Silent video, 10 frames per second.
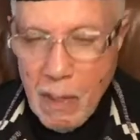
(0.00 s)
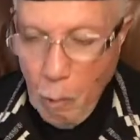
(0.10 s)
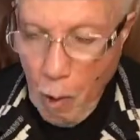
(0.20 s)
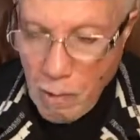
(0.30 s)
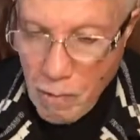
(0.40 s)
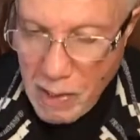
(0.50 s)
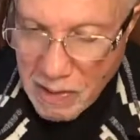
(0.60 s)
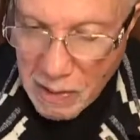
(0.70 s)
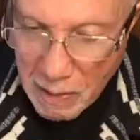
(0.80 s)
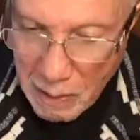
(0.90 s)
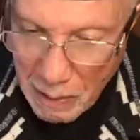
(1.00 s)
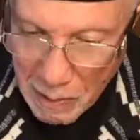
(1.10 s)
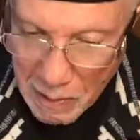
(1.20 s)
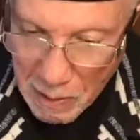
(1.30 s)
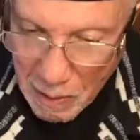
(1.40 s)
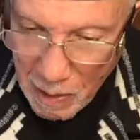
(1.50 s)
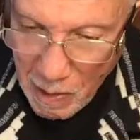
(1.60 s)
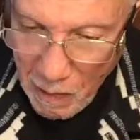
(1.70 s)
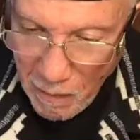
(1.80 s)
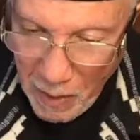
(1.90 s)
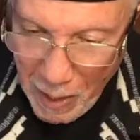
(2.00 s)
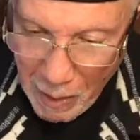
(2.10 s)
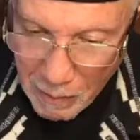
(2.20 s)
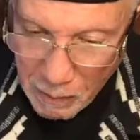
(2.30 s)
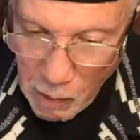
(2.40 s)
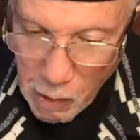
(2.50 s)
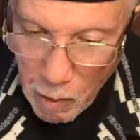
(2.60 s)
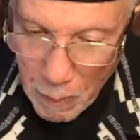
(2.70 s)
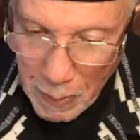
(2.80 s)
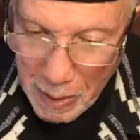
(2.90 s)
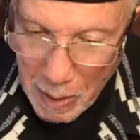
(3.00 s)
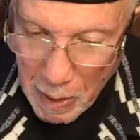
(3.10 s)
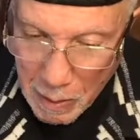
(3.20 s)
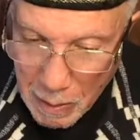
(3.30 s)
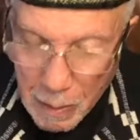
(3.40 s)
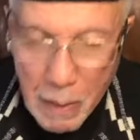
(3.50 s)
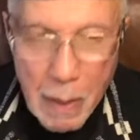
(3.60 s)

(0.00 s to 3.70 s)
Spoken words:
One reason is that the European